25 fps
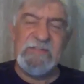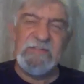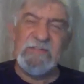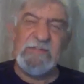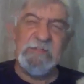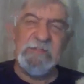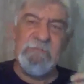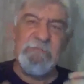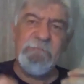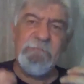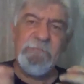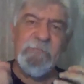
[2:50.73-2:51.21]
it
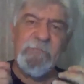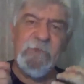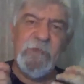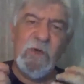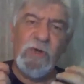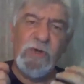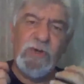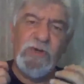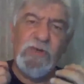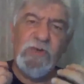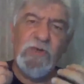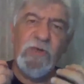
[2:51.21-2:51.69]

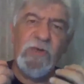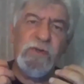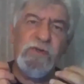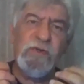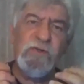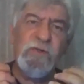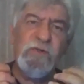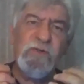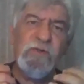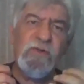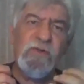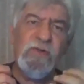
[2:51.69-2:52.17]
are you are
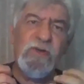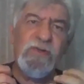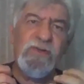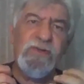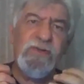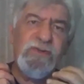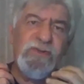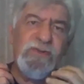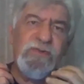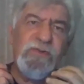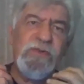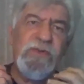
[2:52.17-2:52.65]
you are
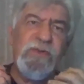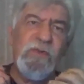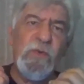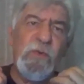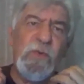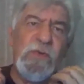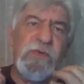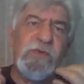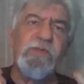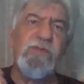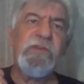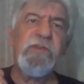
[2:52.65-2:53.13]
you doing the
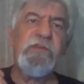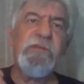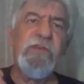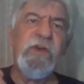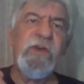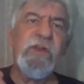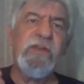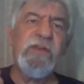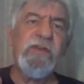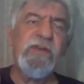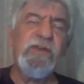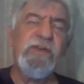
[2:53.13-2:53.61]
will of the
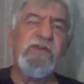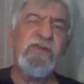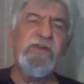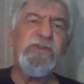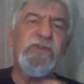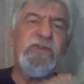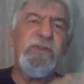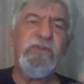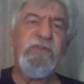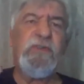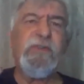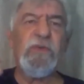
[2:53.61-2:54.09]
Father or are you
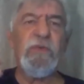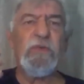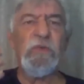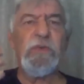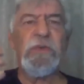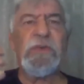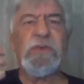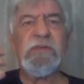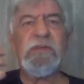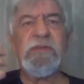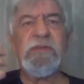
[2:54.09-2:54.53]
doing your own will?